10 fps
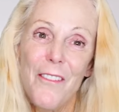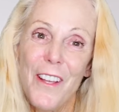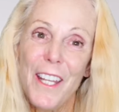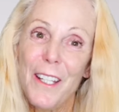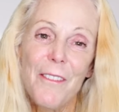
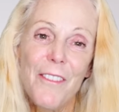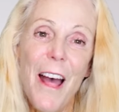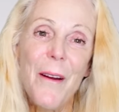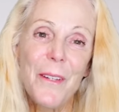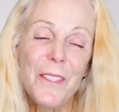Fake
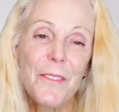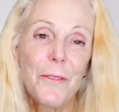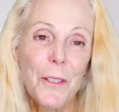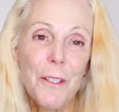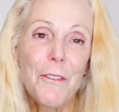flowers
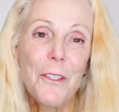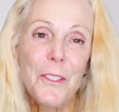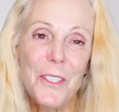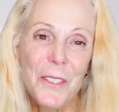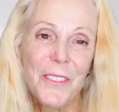for your photo
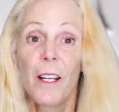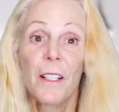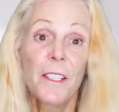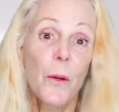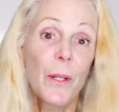shoot.
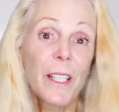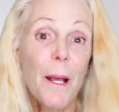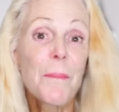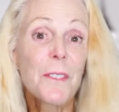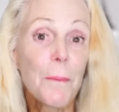So when it
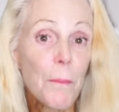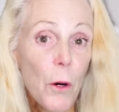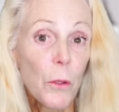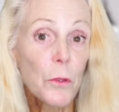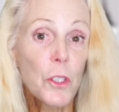comes to
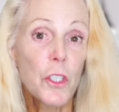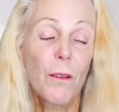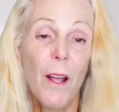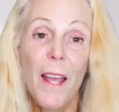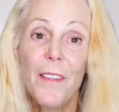mulch,
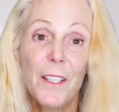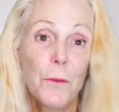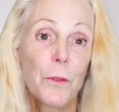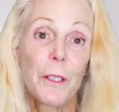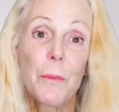I think it's
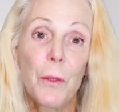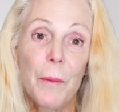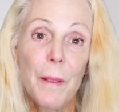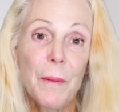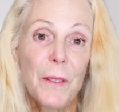really
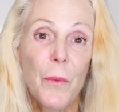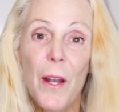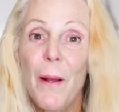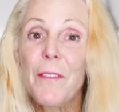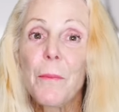important. People say, why
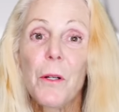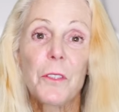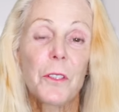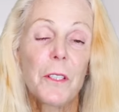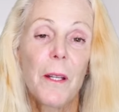do I have to
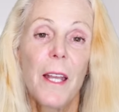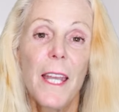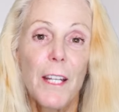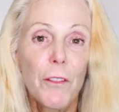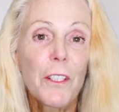mulch? Because
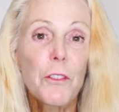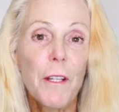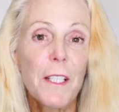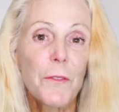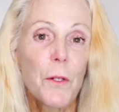it really
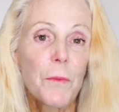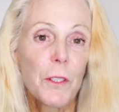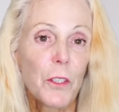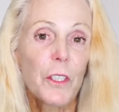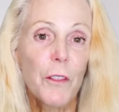transforms the
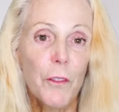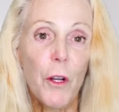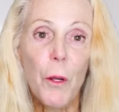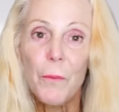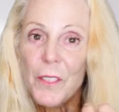look of your
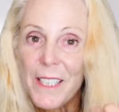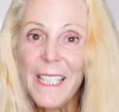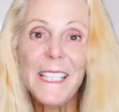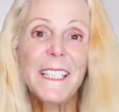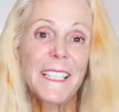home just
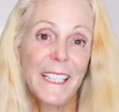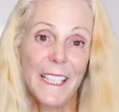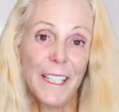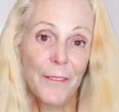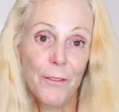
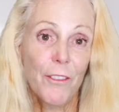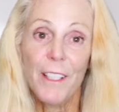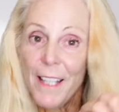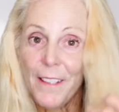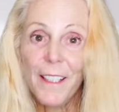instantly,
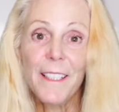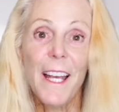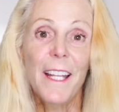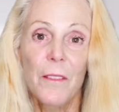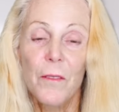right like
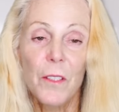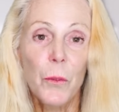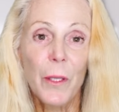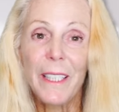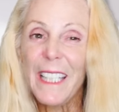that.
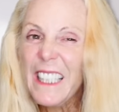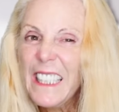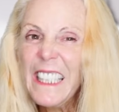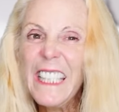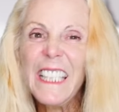You want to get
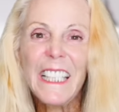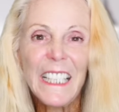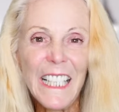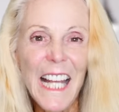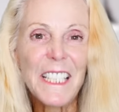clean,
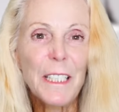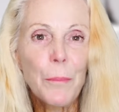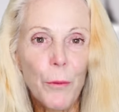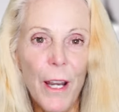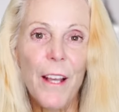classic
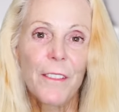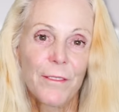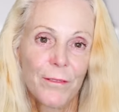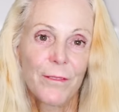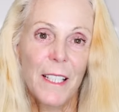brown.
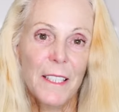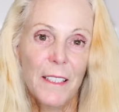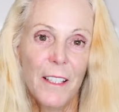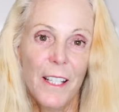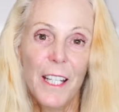
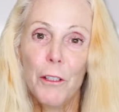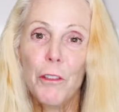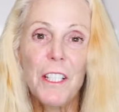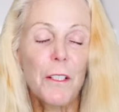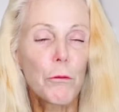And it
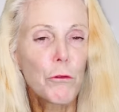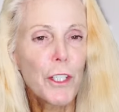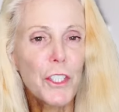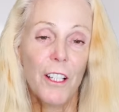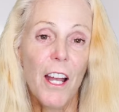creates a
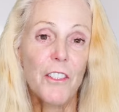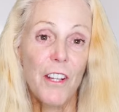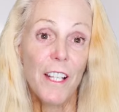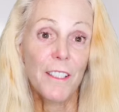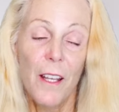rich
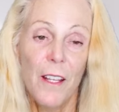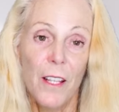contrast.